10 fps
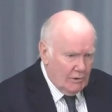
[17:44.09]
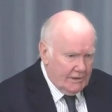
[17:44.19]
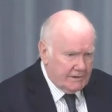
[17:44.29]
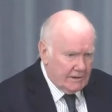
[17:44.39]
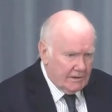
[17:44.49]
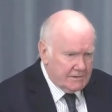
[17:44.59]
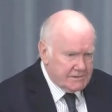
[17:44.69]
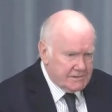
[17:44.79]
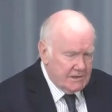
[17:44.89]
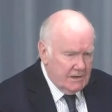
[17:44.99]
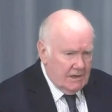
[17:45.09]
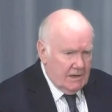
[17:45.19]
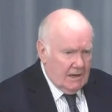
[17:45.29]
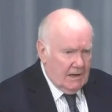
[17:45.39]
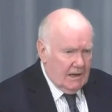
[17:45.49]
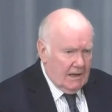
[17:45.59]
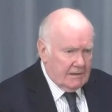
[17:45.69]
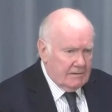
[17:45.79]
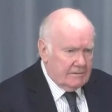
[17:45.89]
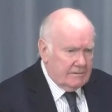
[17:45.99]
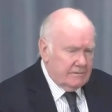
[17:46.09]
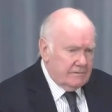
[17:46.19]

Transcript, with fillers: waiting list and